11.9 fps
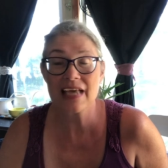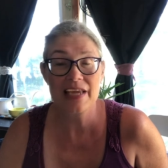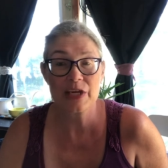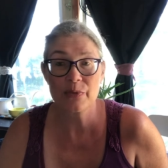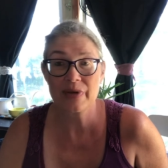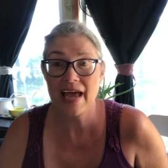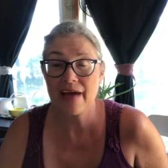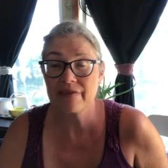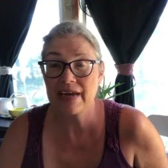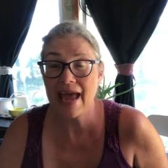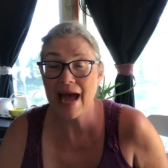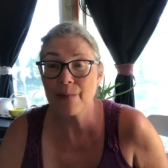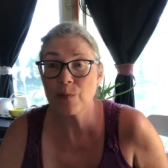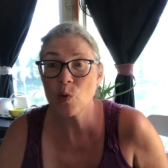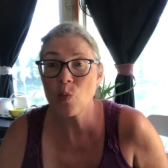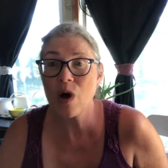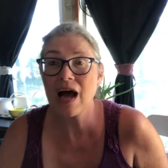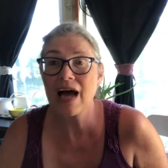I don't have an Apple
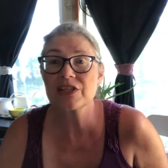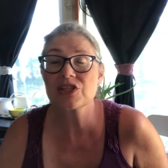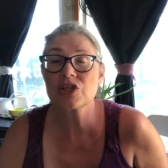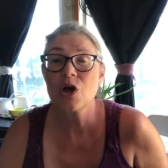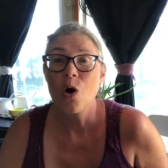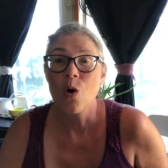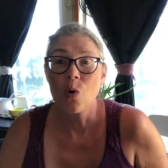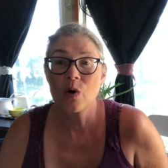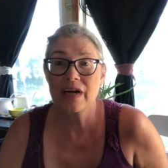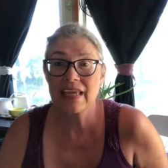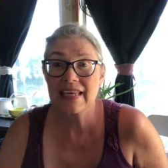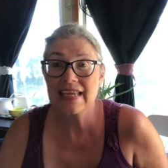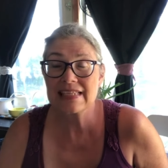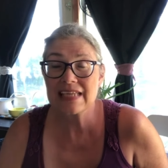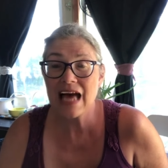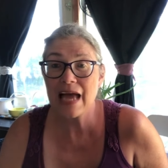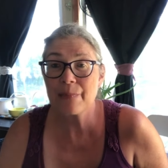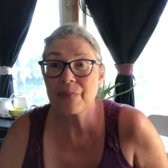Watch or any
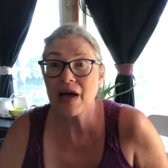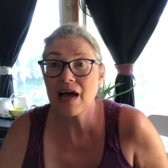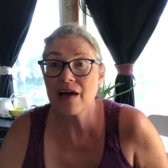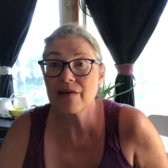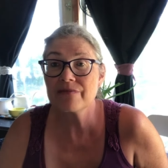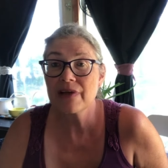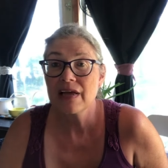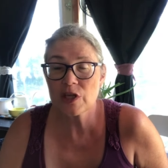type of